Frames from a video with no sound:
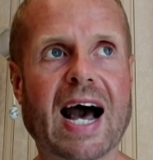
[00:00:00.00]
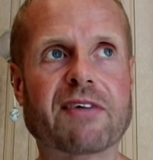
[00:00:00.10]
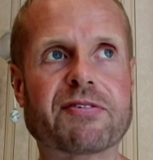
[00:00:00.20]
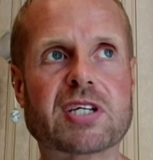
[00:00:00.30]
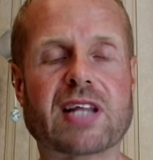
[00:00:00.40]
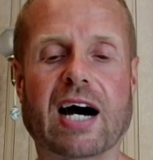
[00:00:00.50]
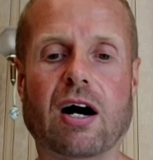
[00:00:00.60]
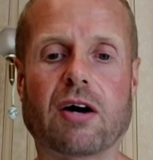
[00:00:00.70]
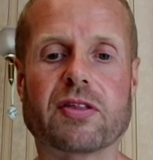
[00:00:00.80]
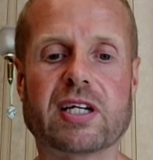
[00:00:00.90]
after that,
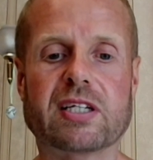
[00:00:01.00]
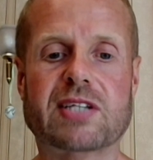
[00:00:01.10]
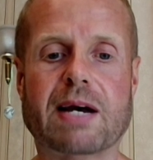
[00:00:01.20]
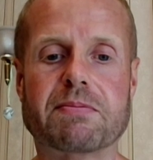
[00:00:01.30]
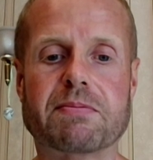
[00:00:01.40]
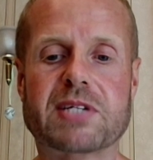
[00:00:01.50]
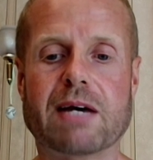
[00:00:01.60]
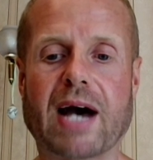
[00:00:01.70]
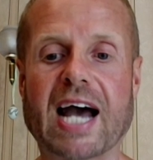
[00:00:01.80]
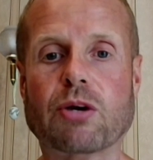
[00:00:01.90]
on the
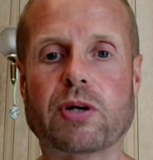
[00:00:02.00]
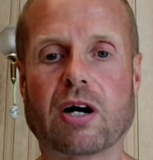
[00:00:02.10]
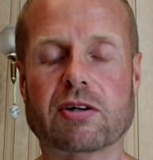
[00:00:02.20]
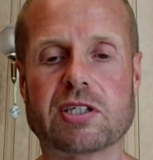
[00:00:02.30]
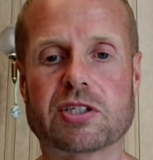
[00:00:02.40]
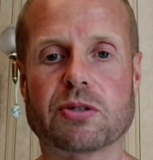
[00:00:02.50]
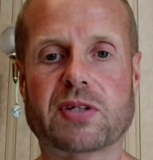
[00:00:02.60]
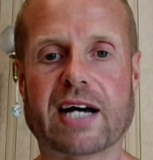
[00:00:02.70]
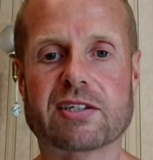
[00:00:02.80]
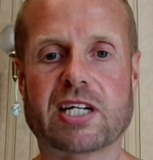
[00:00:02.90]
September equinox in
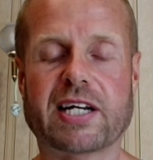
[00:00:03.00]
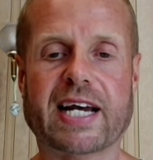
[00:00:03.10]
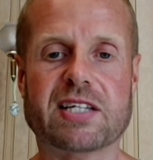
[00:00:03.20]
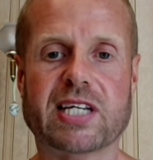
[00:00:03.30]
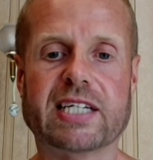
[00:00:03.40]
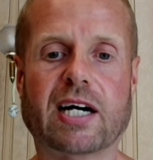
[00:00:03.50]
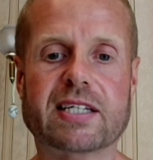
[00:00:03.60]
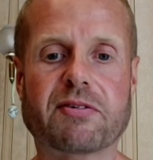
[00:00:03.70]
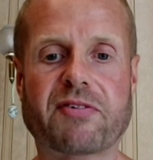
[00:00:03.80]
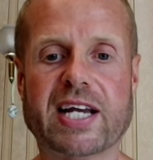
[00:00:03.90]
2018, I
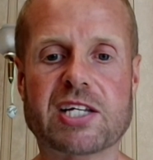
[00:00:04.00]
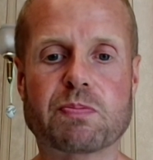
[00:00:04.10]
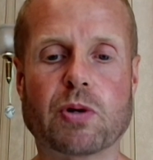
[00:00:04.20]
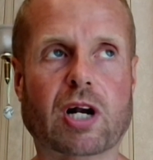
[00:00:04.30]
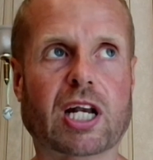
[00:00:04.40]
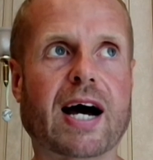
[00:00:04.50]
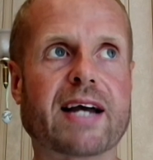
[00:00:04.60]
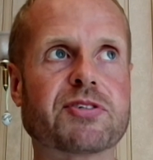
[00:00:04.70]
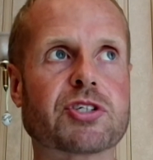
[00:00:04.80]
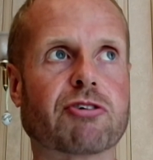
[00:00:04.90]
did a Facebook
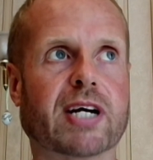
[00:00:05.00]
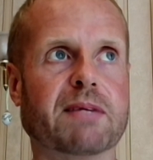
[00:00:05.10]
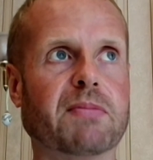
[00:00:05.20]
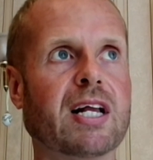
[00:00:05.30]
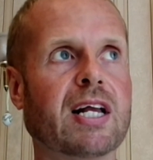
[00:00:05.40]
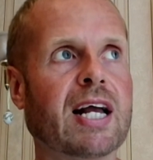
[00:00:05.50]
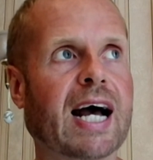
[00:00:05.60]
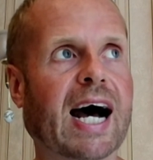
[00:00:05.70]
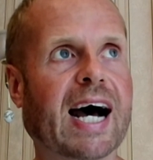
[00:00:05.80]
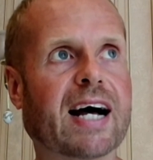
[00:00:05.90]
live stream,
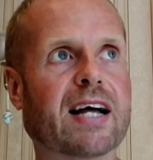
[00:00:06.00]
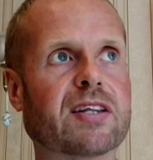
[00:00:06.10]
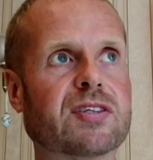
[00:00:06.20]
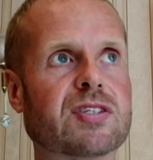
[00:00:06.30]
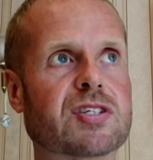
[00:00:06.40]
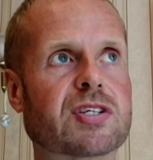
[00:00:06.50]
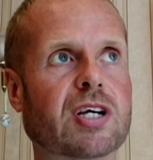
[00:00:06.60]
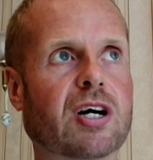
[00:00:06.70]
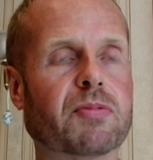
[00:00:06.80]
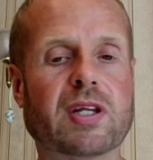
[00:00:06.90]
and
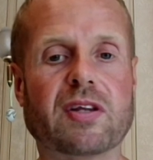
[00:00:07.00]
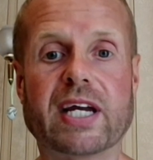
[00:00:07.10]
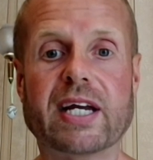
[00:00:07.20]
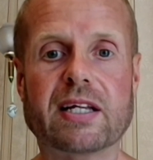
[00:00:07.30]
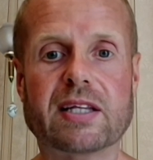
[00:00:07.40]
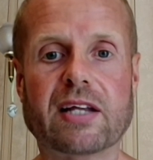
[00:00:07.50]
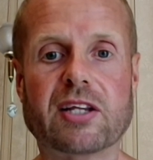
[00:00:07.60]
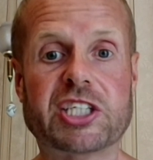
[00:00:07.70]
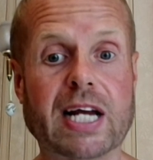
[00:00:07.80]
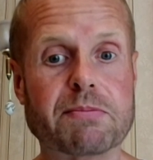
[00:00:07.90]
um, the, the,
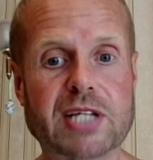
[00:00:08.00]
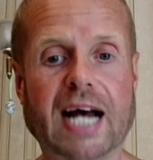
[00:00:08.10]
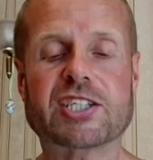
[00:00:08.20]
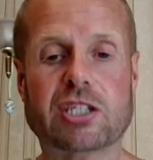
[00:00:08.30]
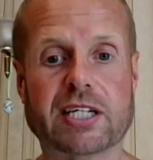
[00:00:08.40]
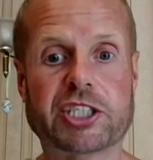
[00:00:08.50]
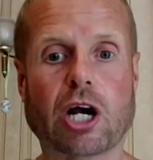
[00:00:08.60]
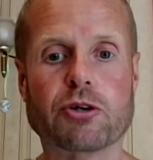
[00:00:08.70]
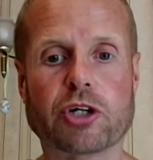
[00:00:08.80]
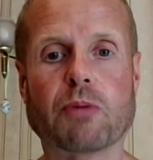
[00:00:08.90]
the, ships actually
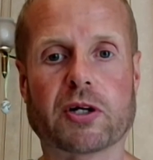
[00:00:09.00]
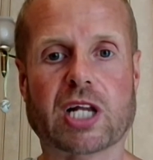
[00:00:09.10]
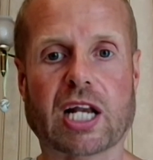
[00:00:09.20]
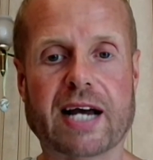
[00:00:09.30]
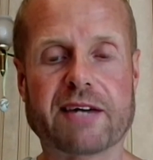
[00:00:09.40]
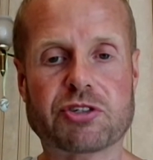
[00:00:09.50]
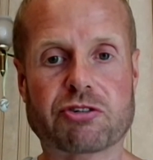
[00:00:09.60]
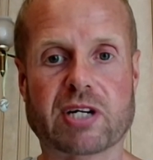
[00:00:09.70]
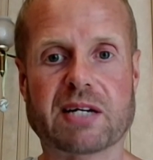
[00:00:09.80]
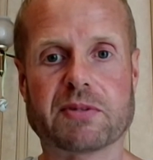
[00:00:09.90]
showed up on the live
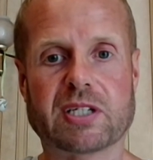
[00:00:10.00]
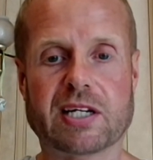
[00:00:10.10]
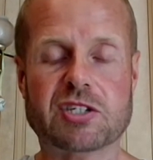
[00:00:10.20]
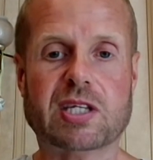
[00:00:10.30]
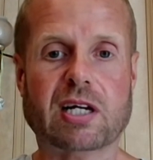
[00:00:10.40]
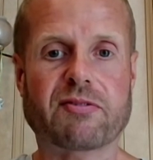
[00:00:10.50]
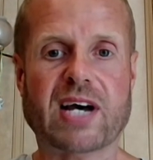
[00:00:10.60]
stream. And It's still